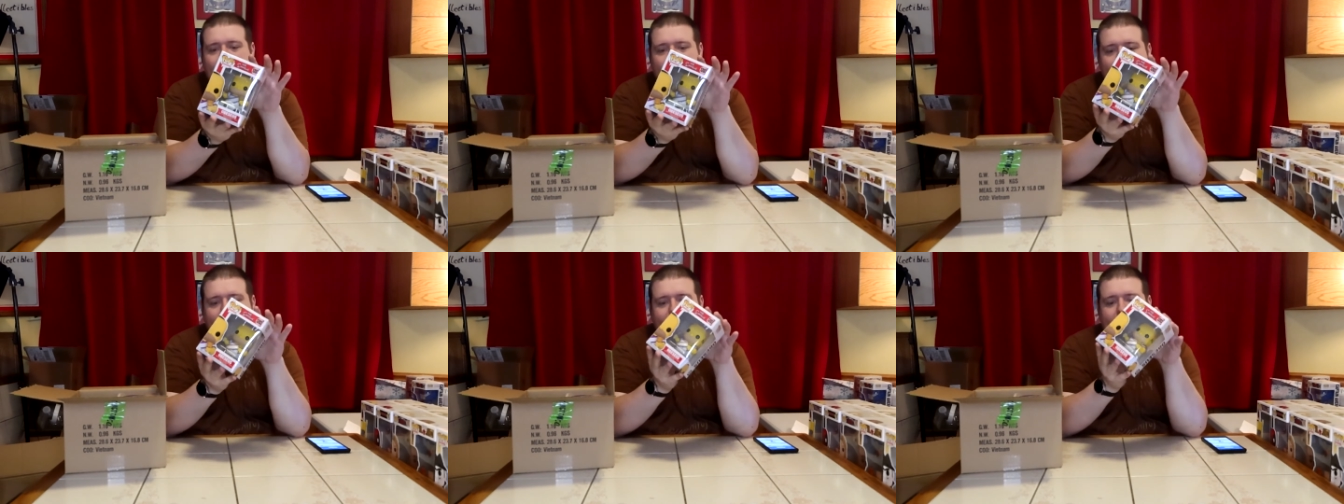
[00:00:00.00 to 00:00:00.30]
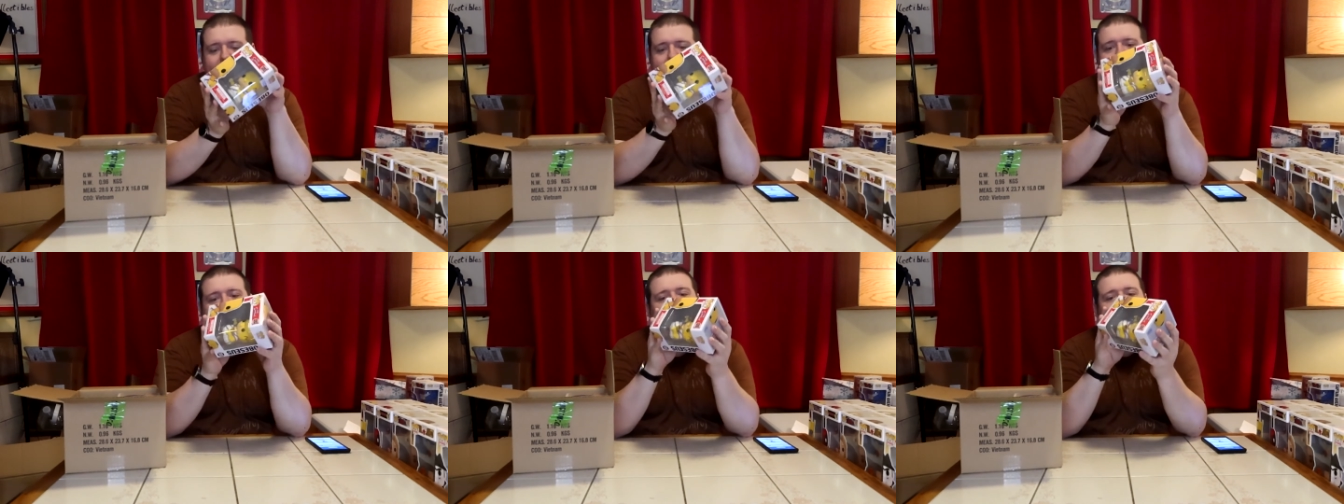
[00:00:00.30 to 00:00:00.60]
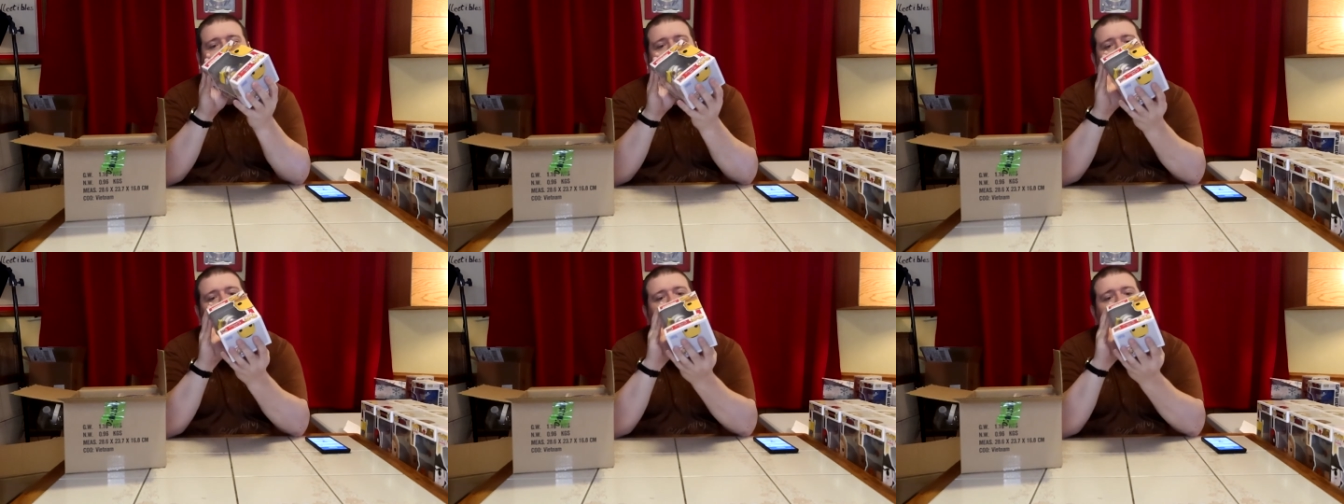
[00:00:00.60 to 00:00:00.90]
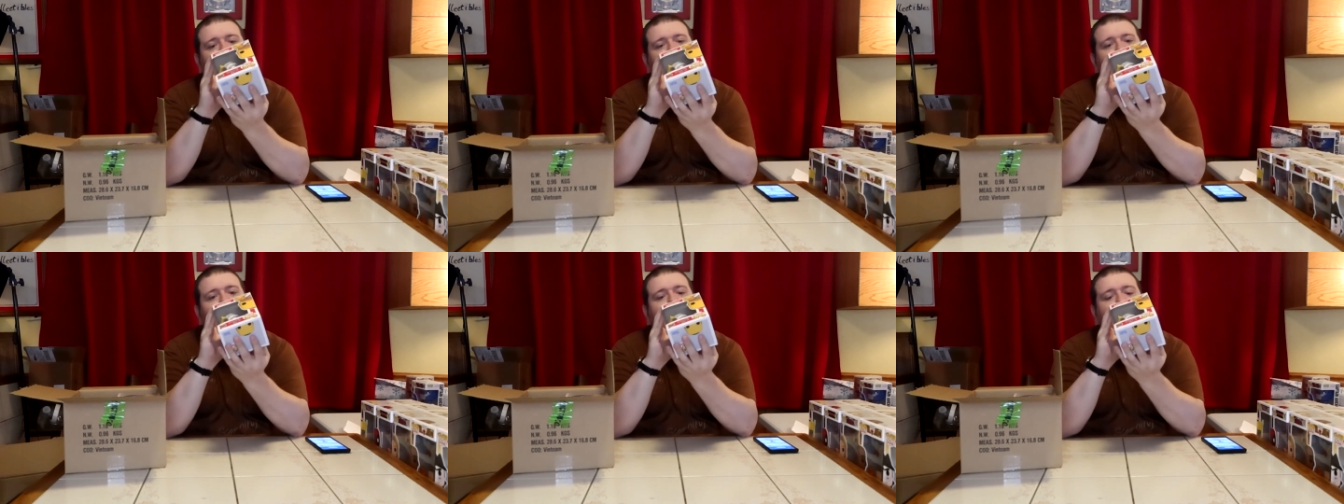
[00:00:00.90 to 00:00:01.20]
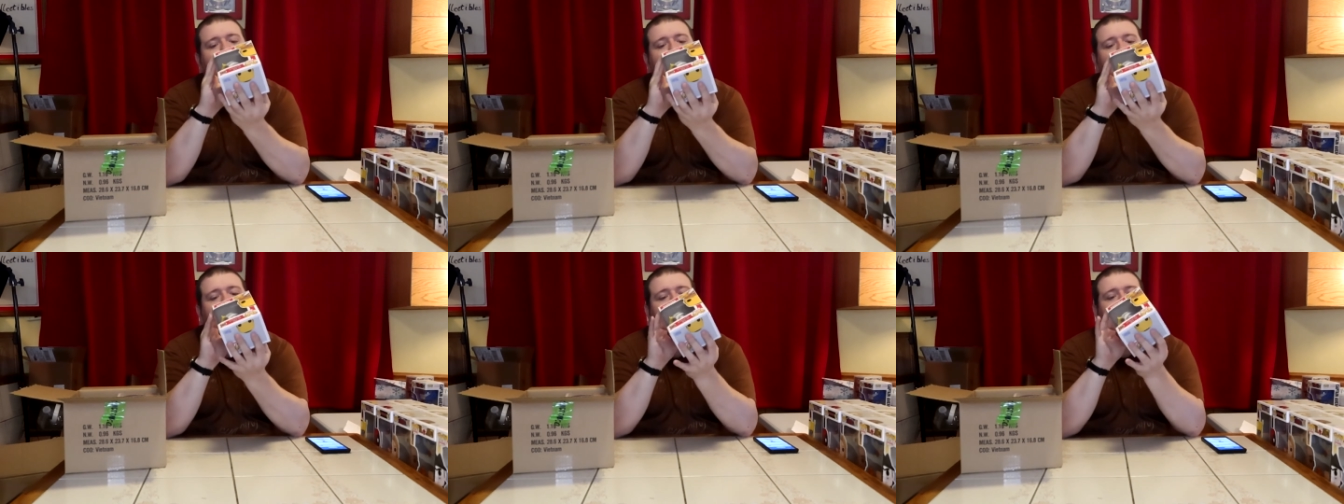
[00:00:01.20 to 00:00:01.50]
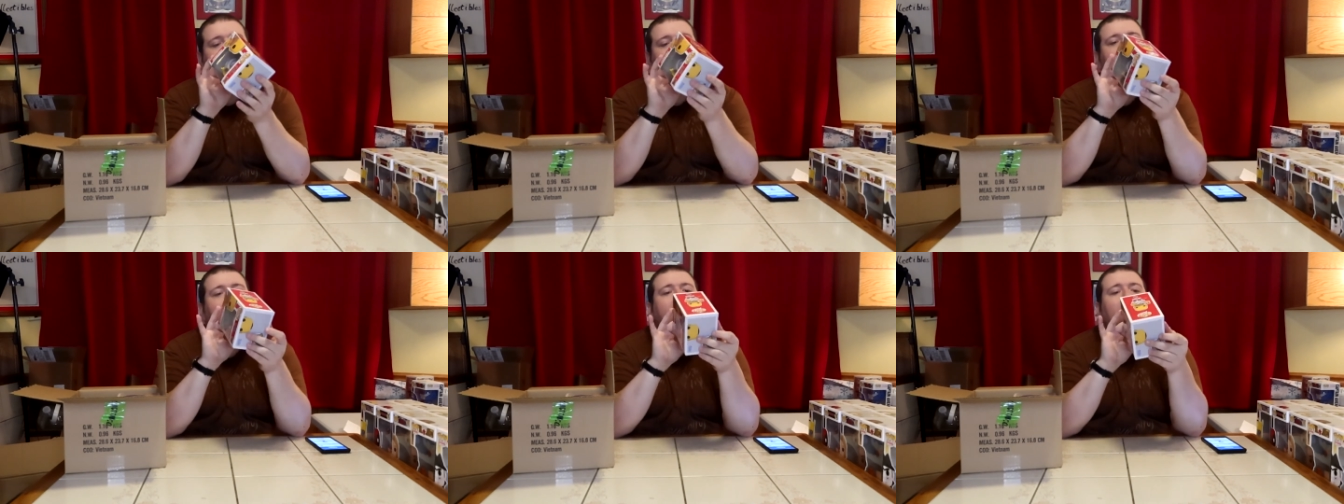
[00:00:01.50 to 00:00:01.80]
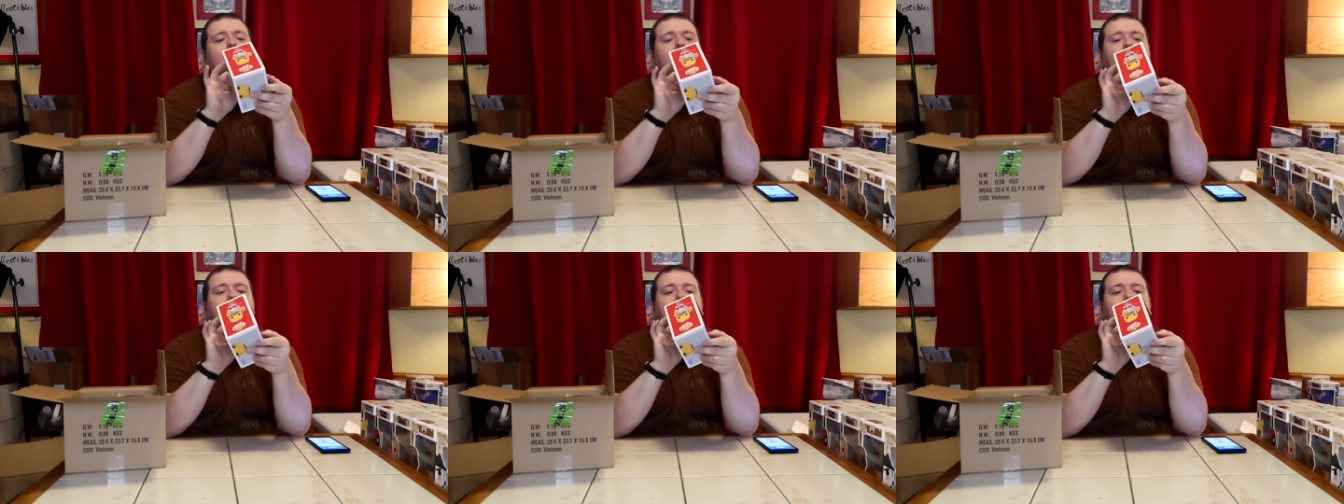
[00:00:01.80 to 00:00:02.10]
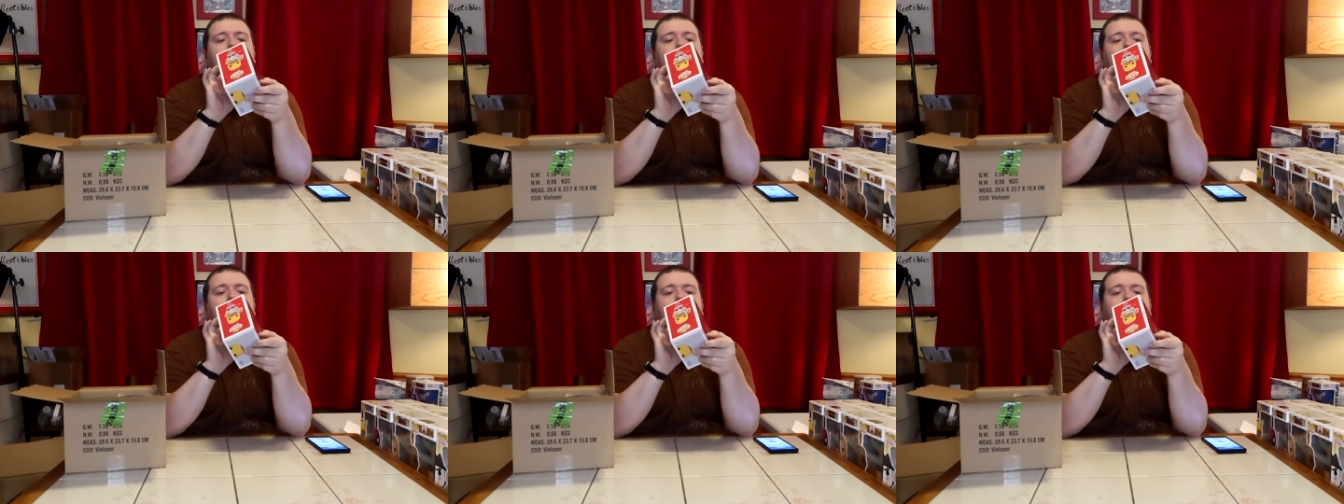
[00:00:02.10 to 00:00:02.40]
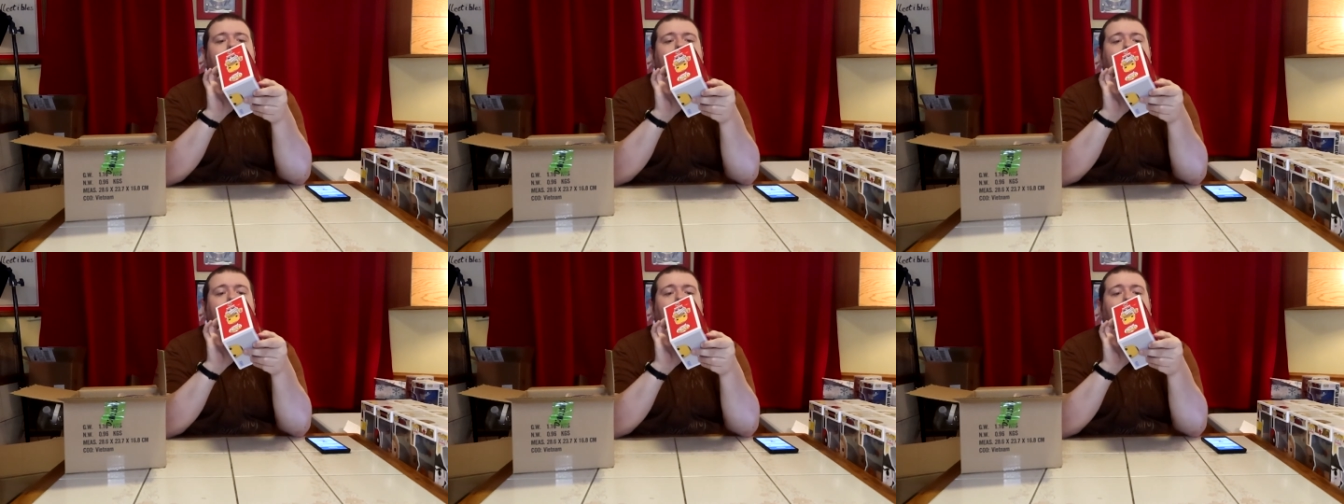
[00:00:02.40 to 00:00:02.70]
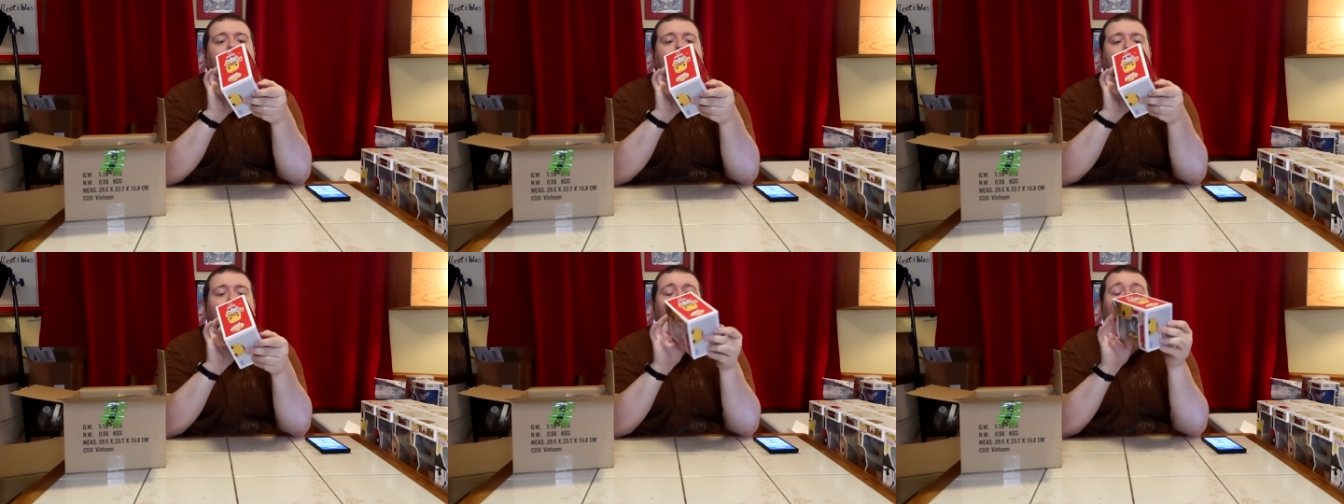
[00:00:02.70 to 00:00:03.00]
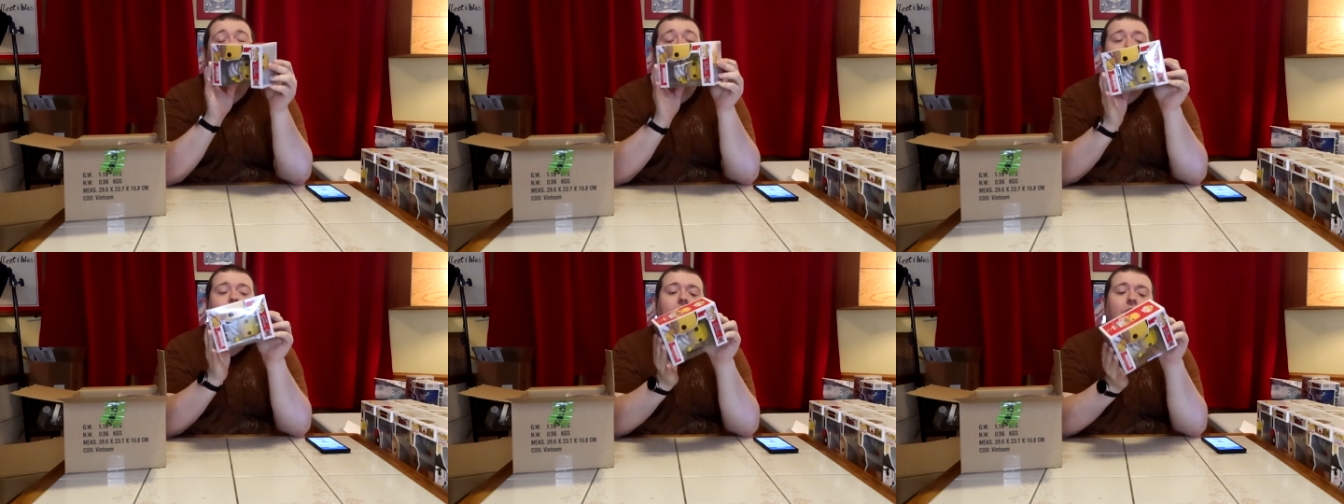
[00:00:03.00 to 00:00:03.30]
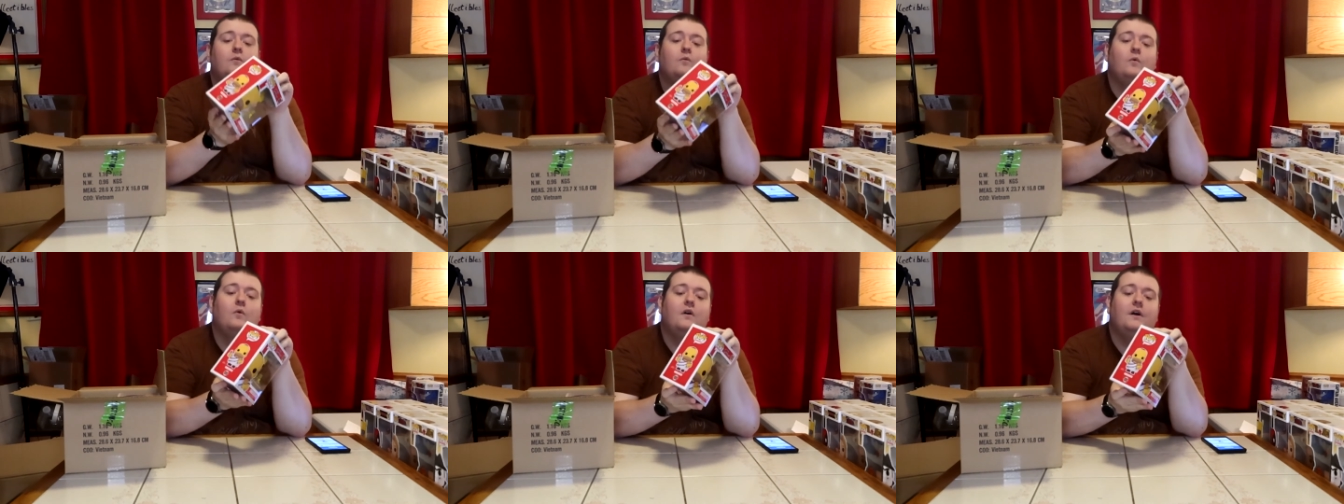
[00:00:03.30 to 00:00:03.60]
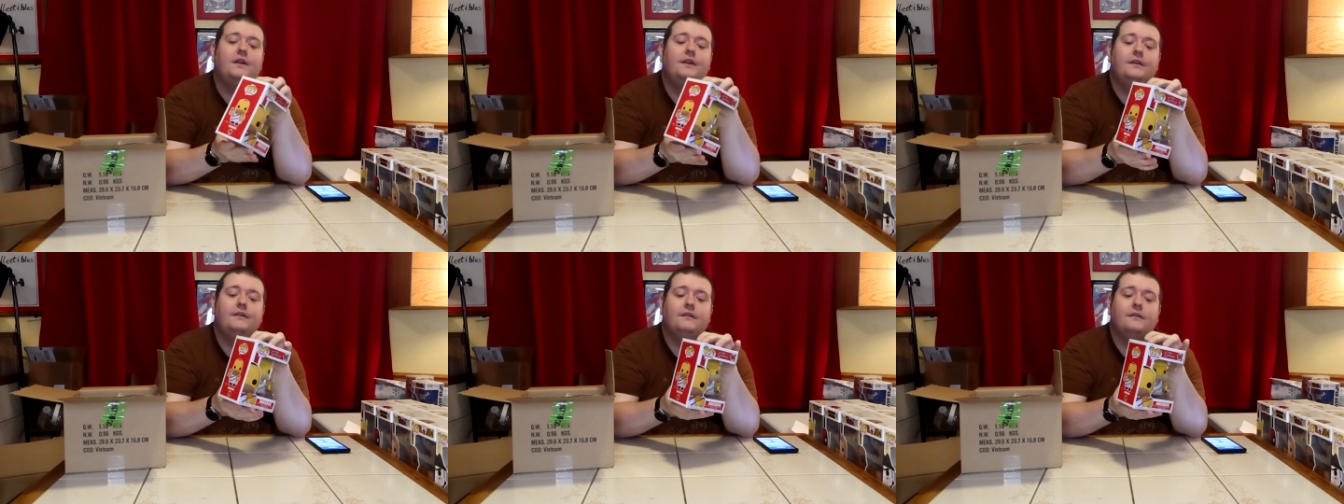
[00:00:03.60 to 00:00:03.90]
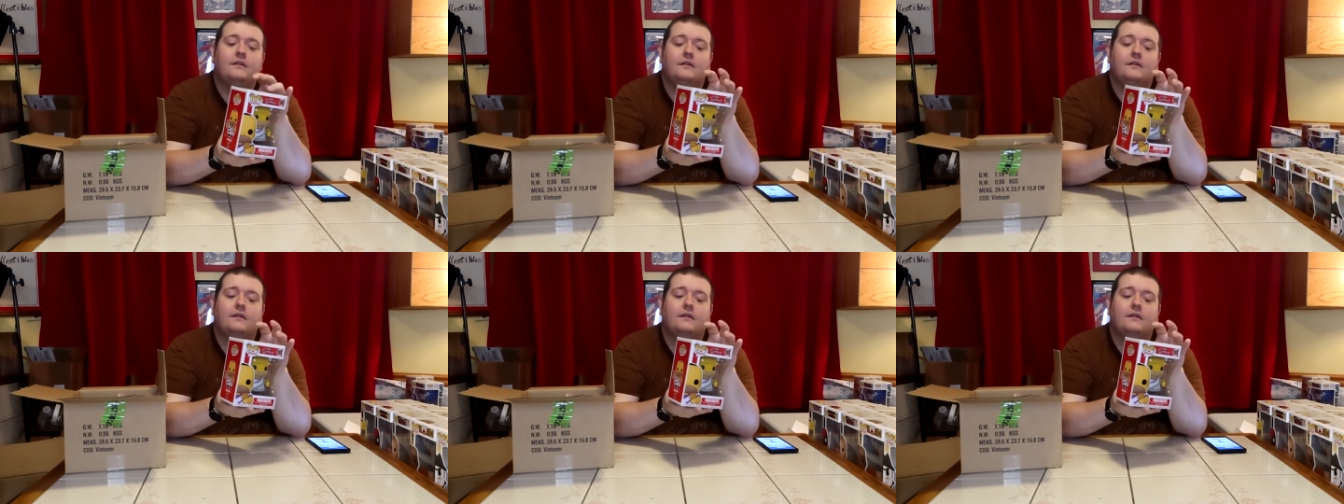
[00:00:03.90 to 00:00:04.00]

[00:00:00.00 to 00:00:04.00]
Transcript: This was a set of Simpsons from 2021.